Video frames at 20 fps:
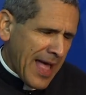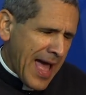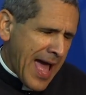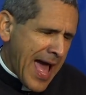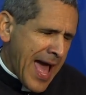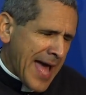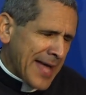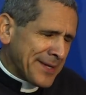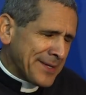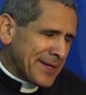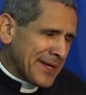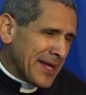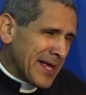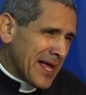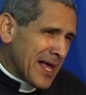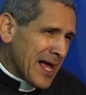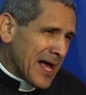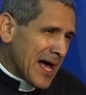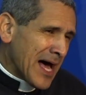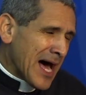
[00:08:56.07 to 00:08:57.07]
and
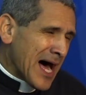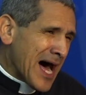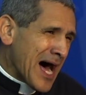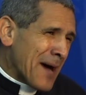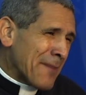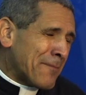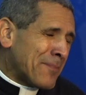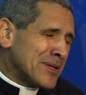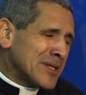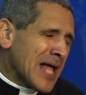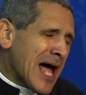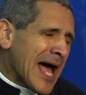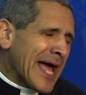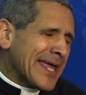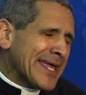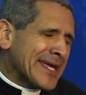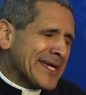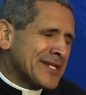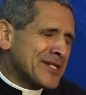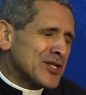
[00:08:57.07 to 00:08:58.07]
apply
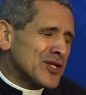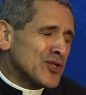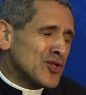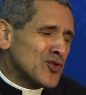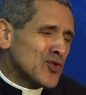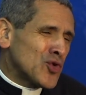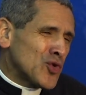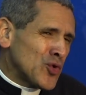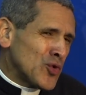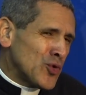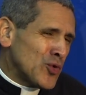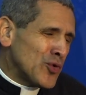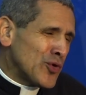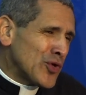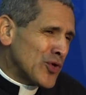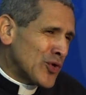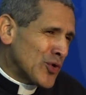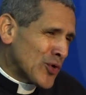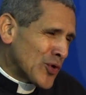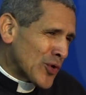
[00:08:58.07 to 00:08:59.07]
it to
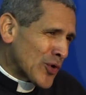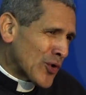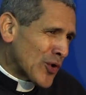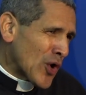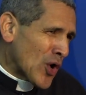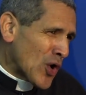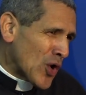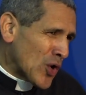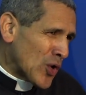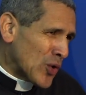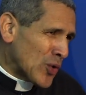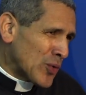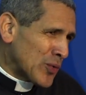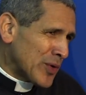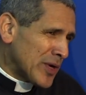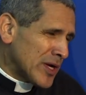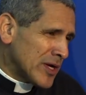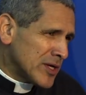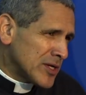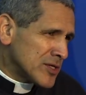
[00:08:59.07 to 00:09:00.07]
your
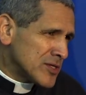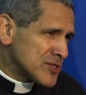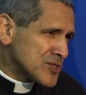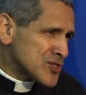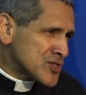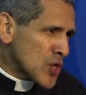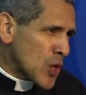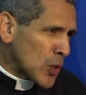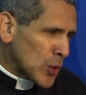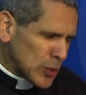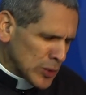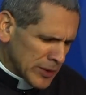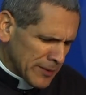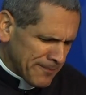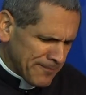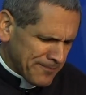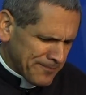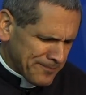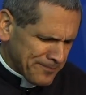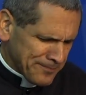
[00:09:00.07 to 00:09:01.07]
own
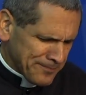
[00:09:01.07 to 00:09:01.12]
soul.